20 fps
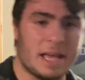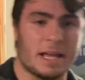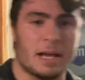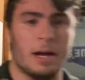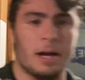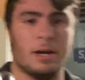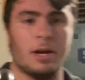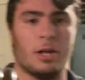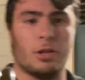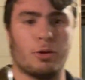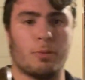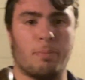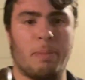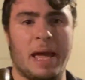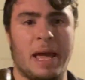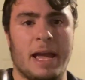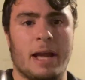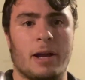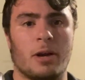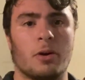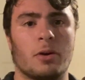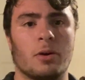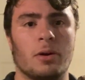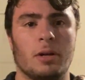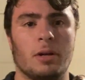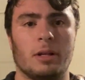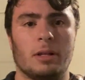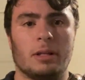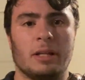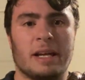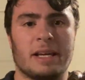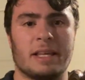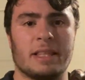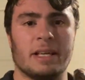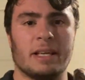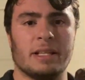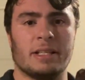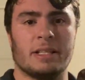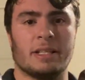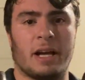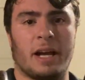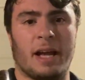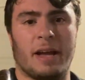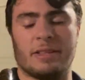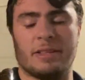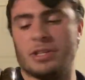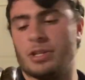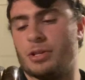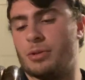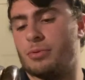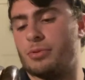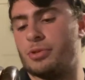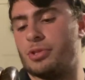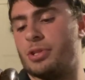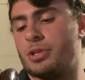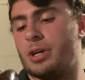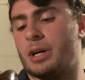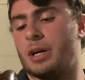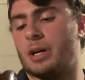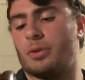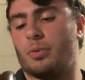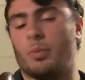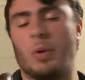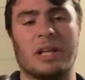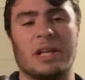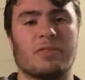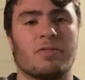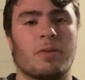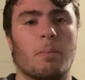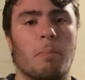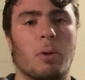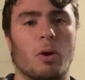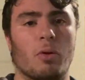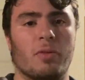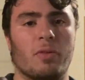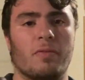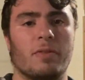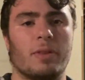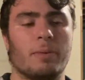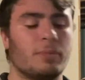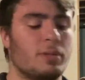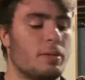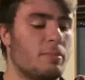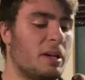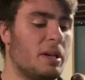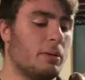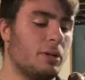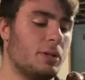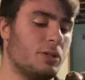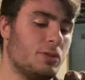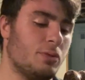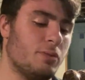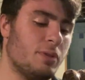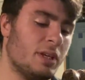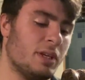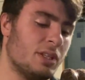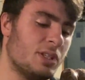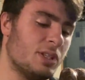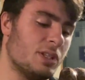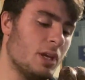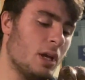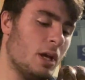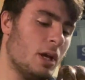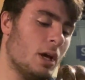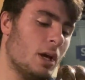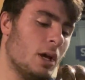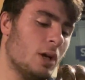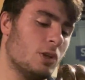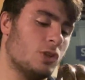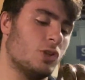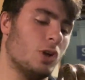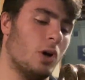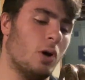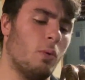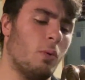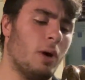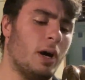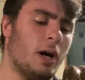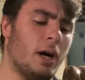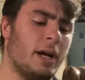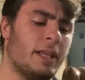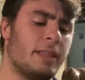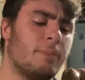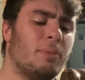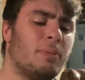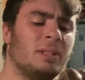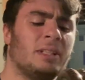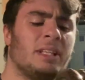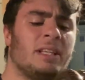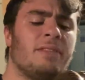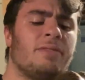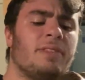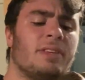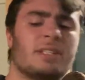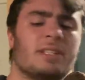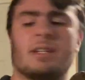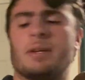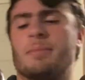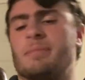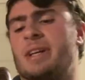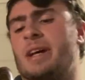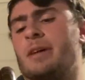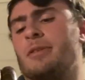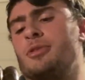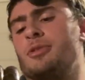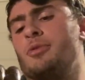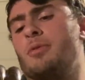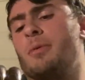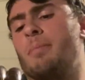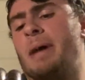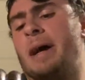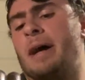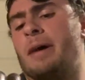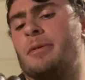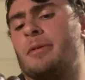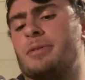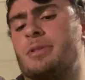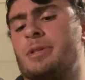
another pair like this. I had to use weights from both of them to be able to do this. So I believe this comes out to about